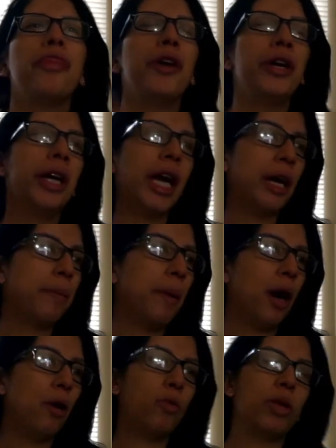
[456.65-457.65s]
neck
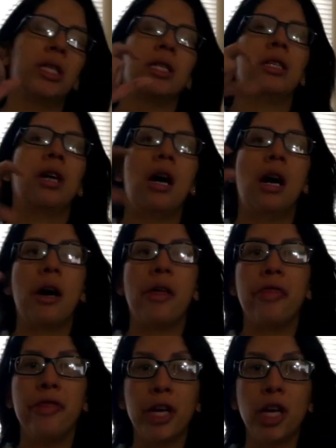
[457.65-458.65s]
part was
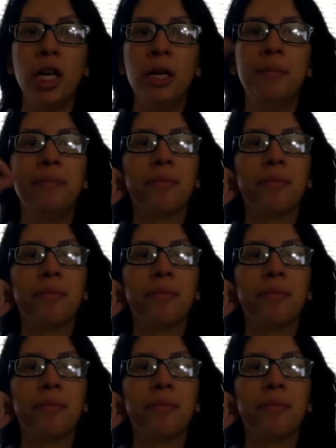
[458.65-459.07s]
thicker.